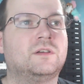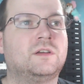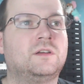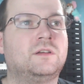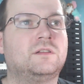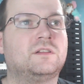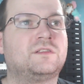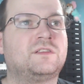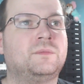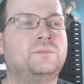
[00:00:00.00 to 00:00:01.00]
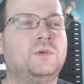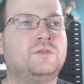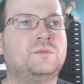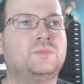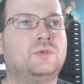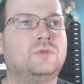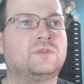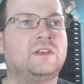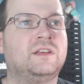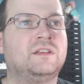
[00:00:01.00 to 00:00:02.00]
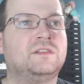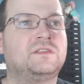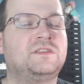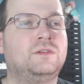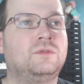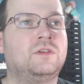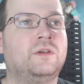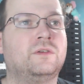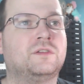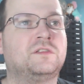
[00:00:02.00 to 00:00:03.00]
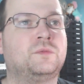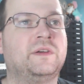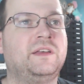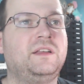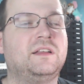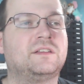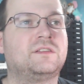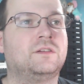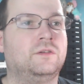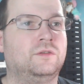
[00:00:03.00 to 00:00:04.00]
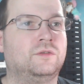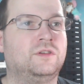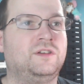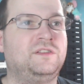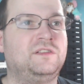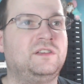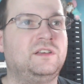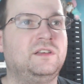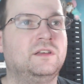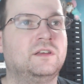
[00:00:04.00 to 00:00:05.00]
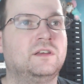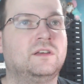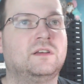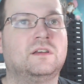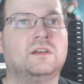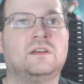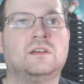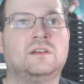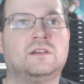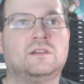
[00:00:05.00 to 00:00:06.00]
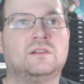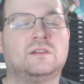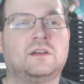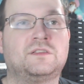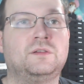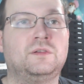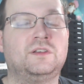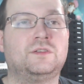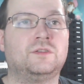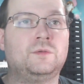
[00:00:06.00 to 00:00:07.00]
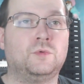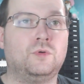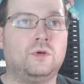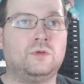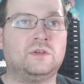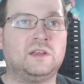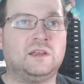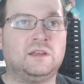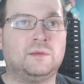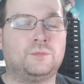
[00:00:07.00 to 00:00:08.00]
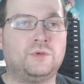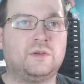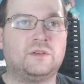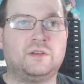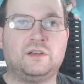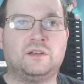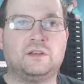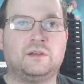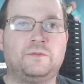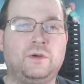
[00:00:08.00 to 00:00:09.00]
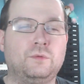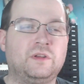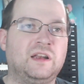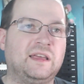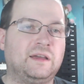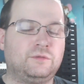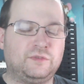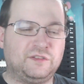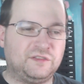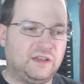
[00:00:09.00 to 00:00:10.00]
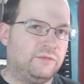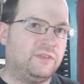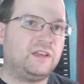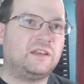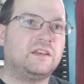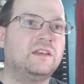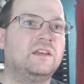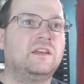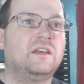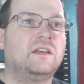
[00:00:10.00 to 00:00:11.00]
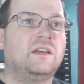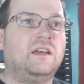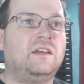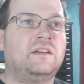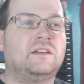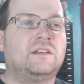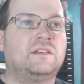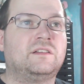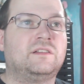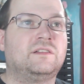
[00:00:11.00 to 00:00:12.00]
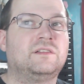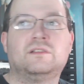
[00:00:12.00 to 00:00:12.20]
Let's see. Gosport is still going on its way. That's going along nicely. I still need to do more on the folding layout, which is down there. Minstow